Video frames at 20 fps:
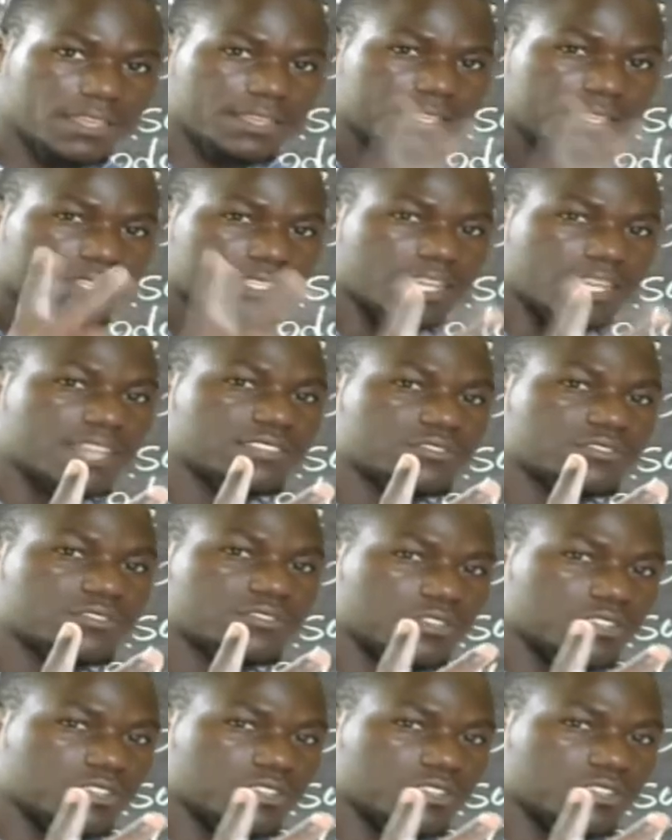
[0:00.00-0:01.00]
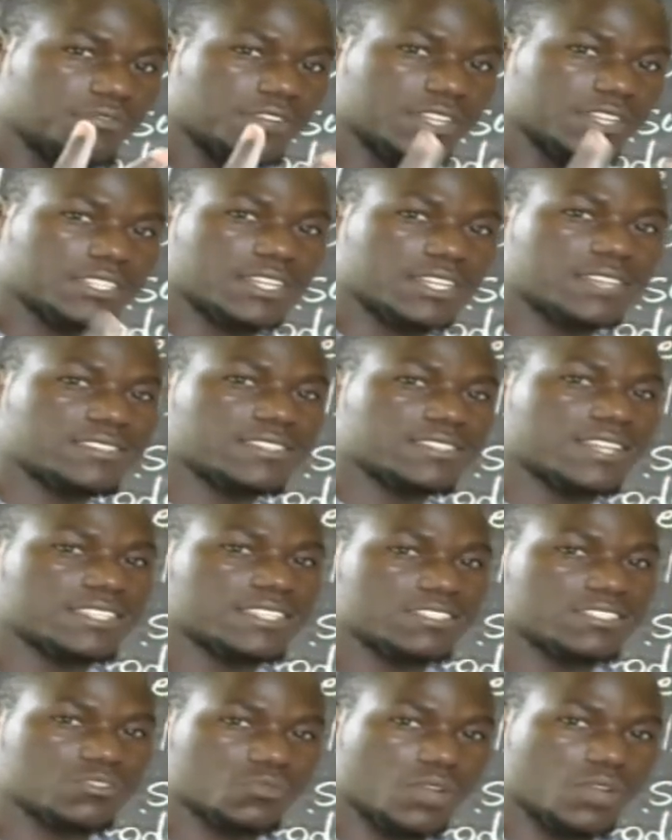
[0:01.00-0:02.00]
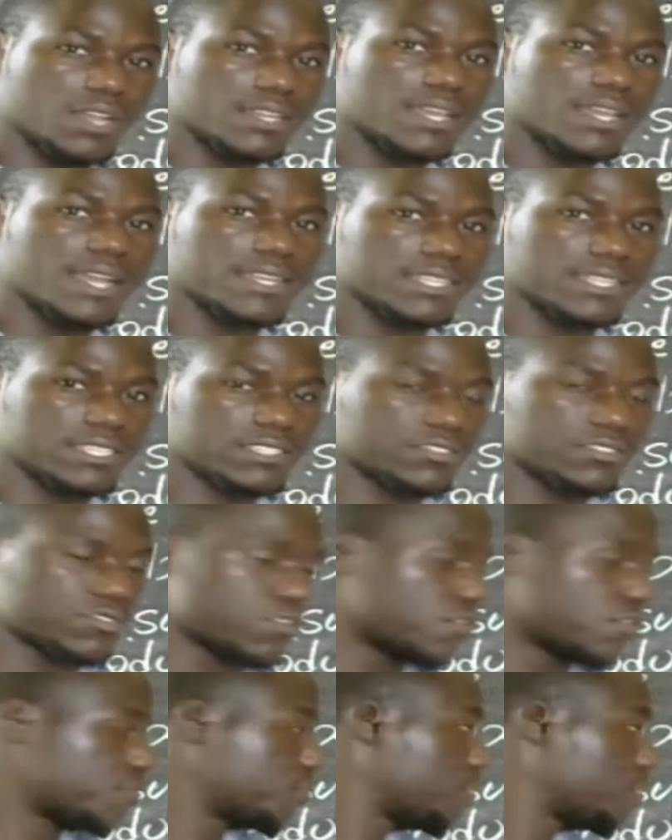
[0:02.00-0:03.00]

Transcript: It has only two factors, that is 1 and itself.